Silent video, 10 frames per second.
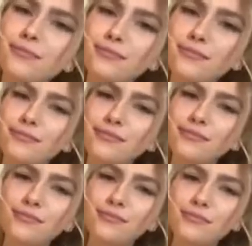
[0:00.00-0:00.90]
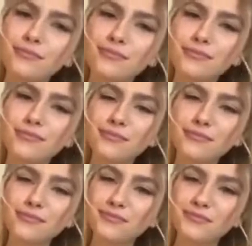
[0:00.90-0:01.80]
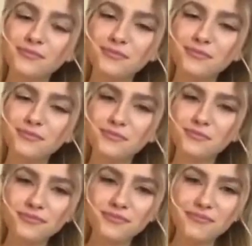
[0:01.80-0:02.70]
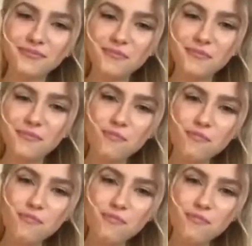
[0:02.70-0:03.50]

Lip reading: (silent)